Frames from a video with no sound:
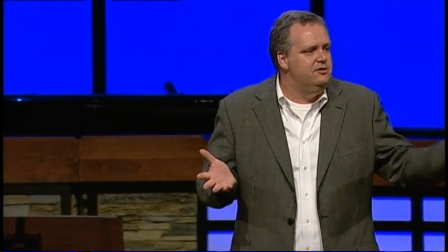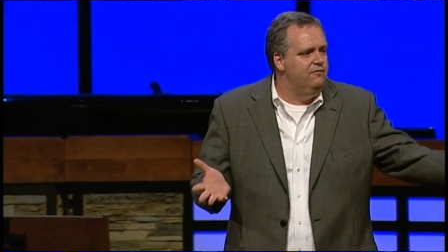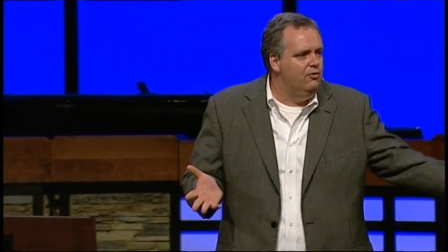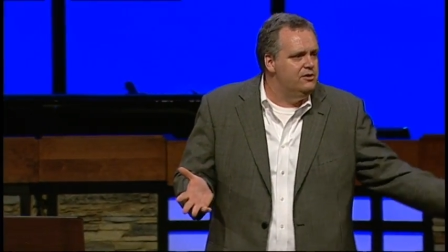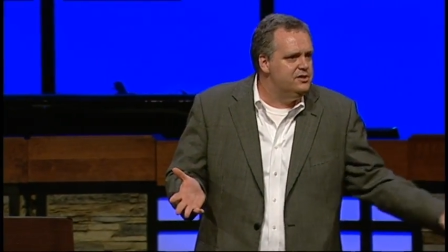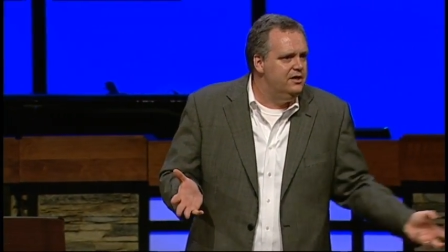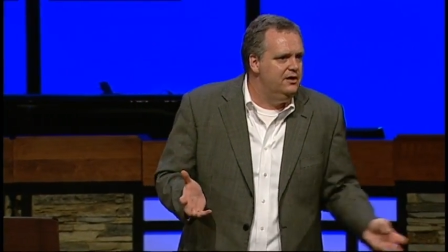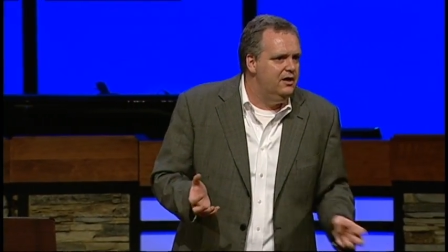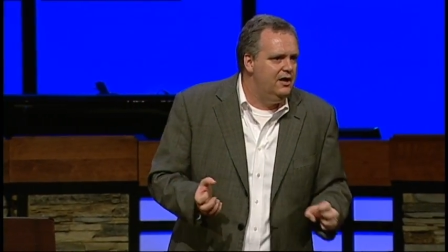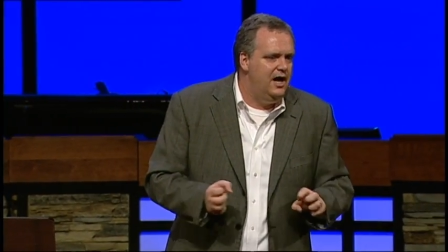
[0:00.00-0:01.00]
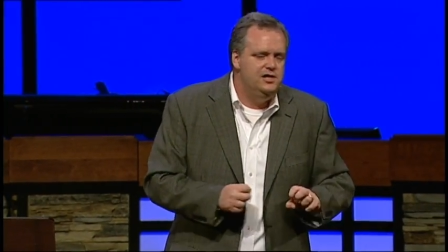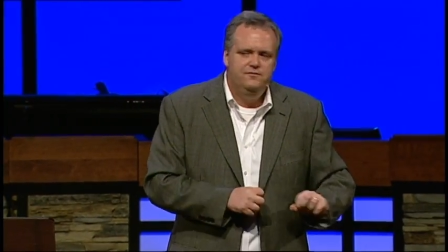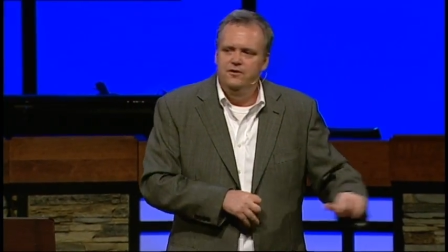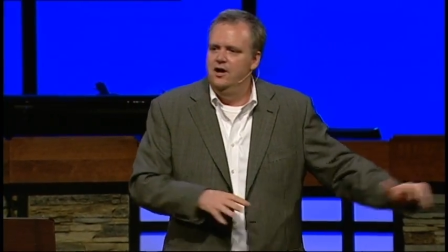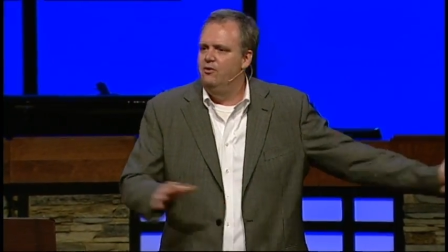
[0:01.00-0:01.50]
divorced at a young age
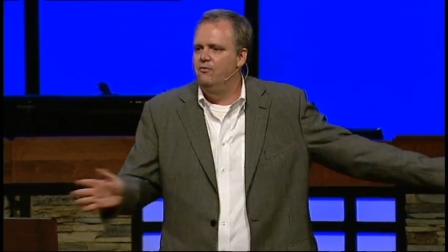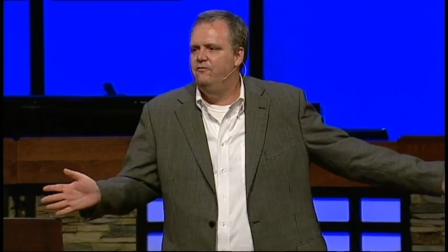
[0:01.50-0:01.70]
for no